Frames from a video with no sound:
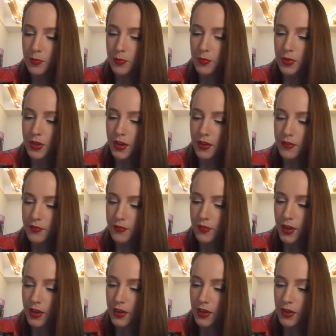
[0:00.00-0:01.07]

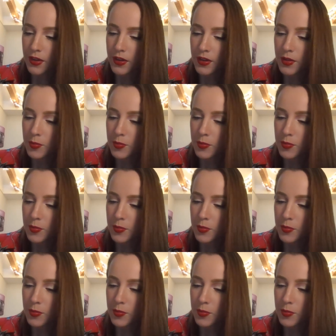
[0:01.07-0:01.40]
Bienfait